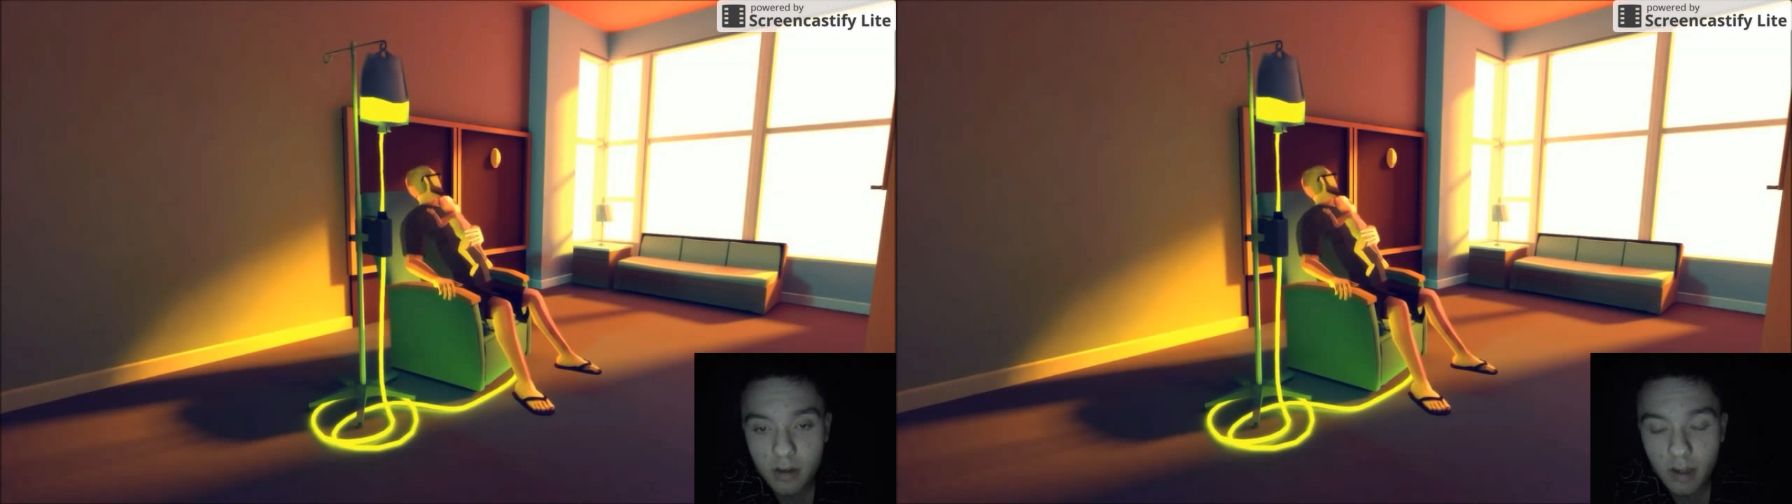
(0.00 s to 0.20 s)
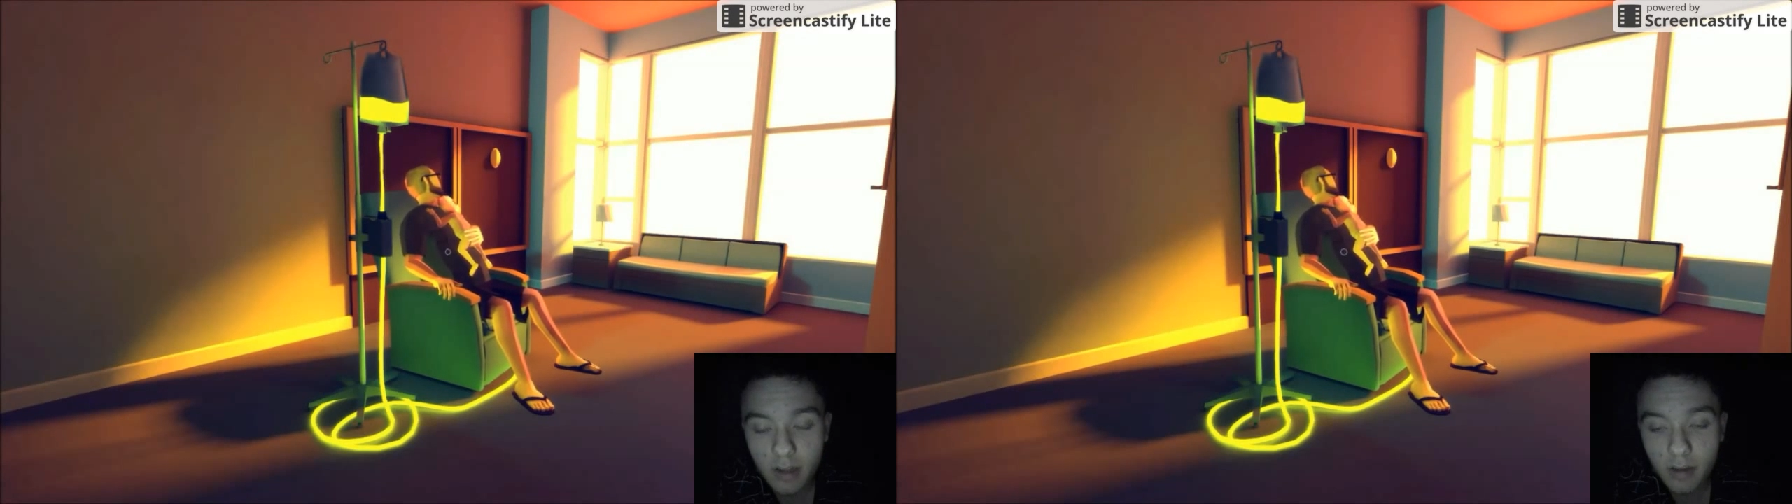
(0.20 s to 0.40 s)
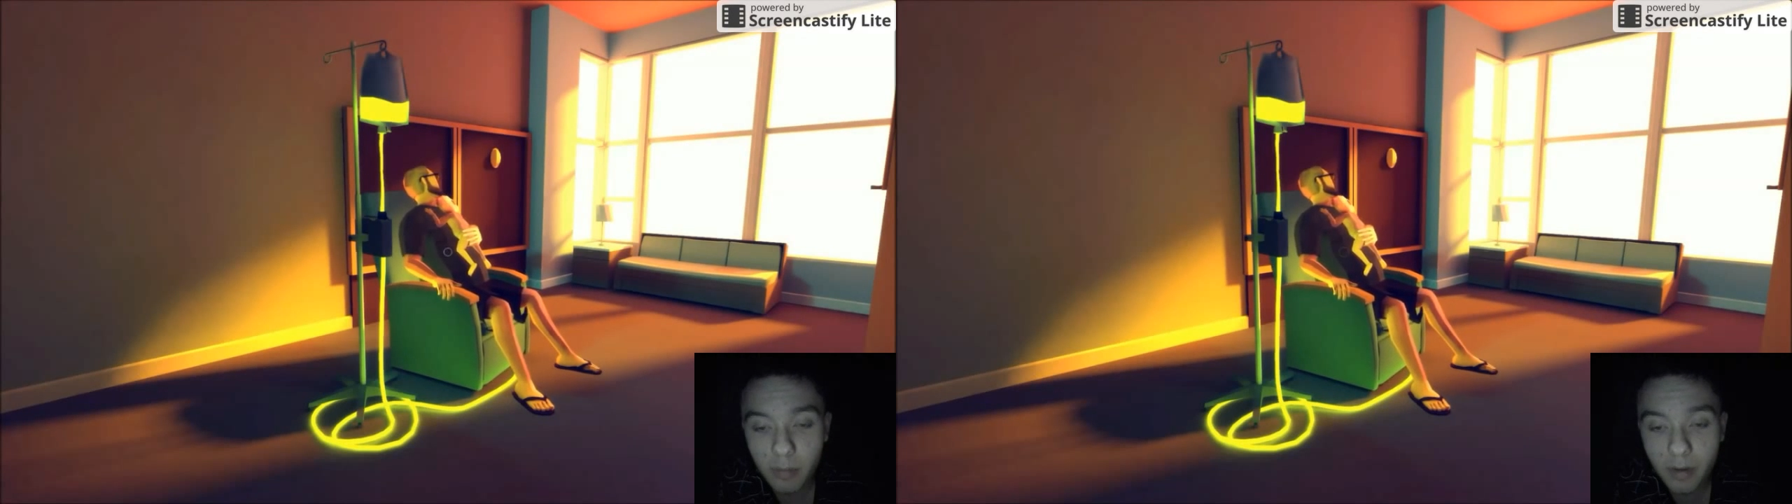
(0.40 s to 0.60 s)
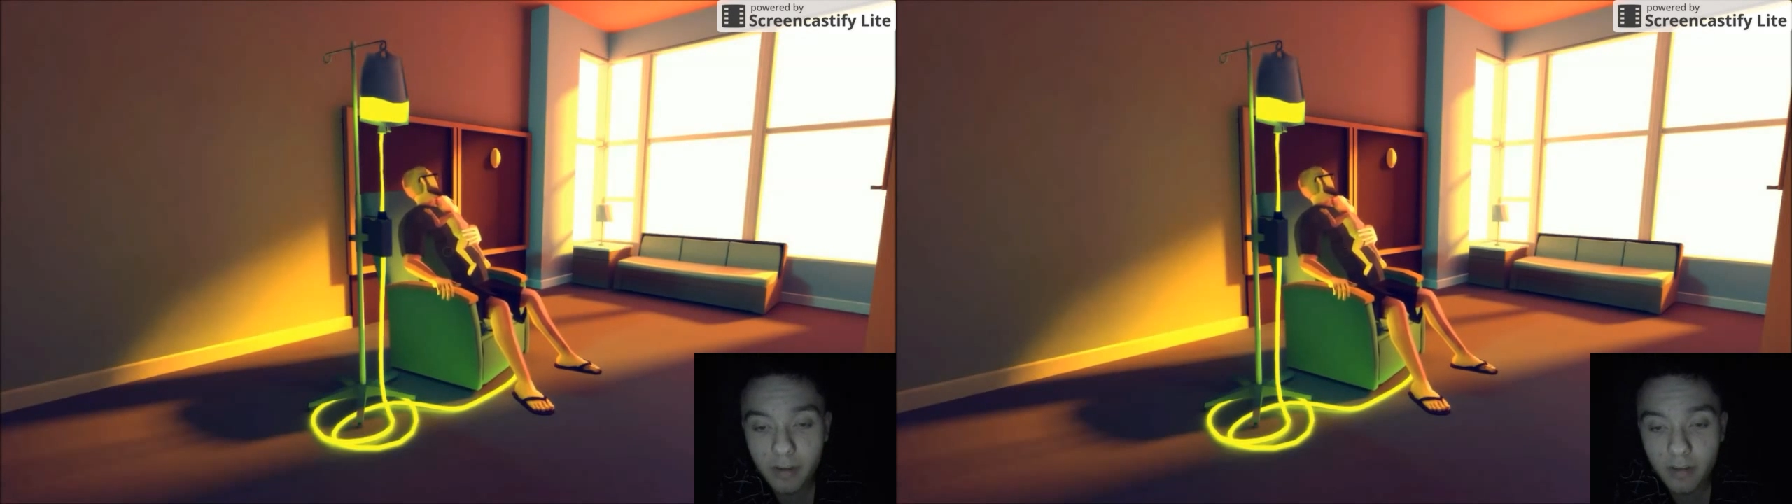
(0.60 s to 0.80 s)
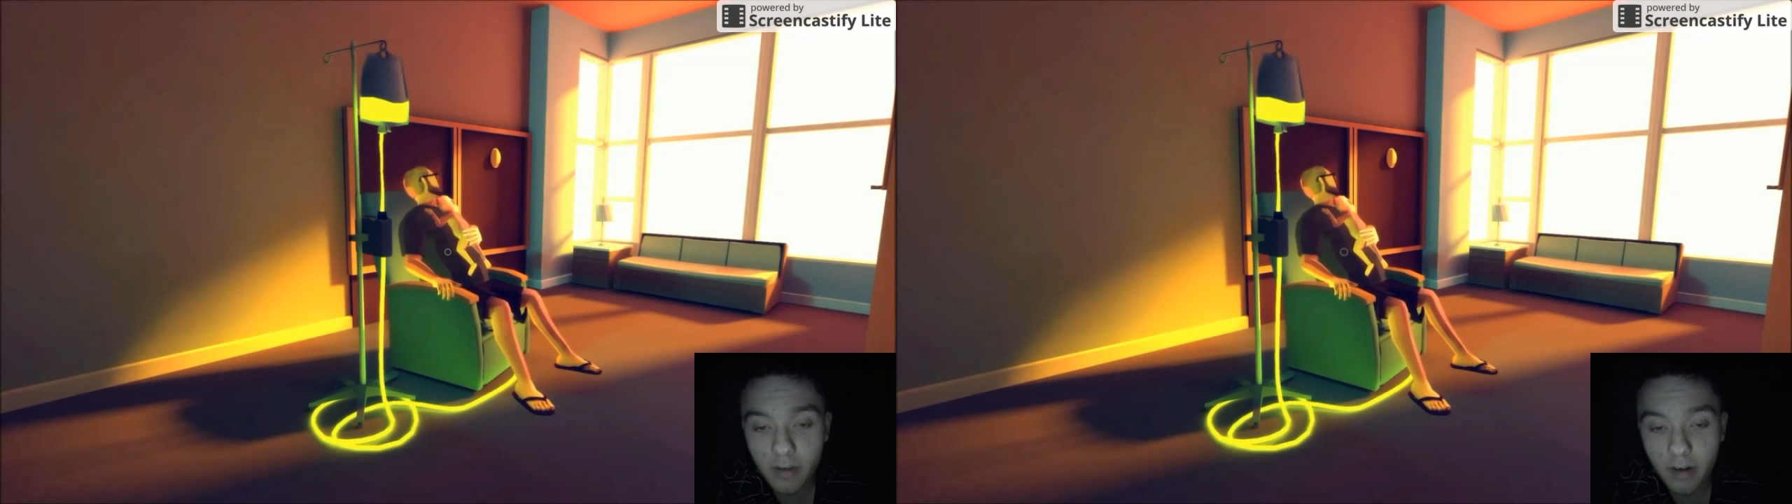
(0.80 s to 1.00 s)
God, this
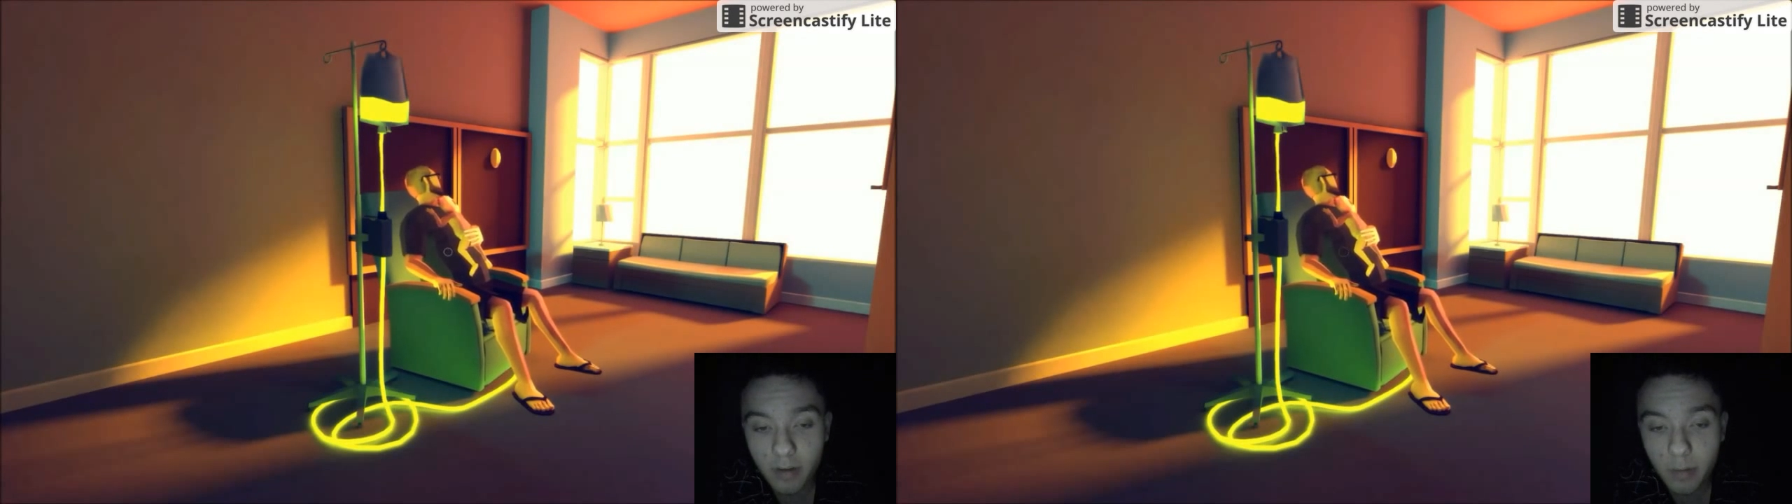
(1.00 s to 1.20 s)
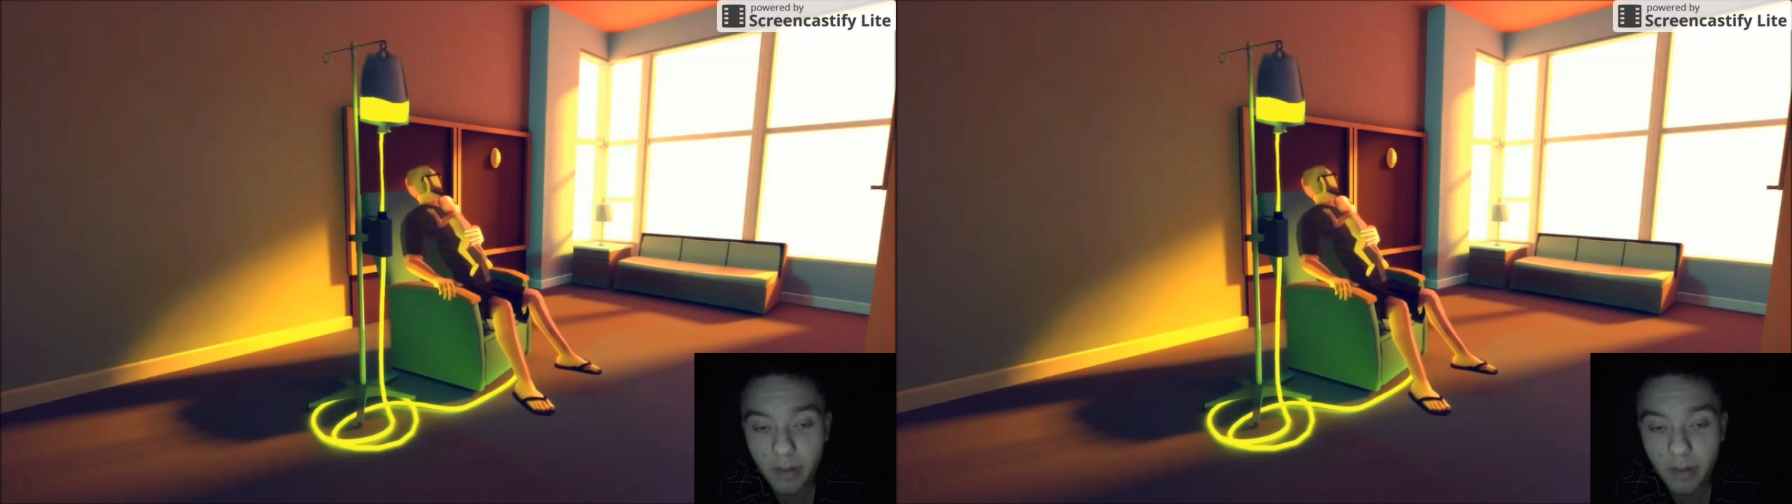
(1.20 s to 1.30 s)
must suck to be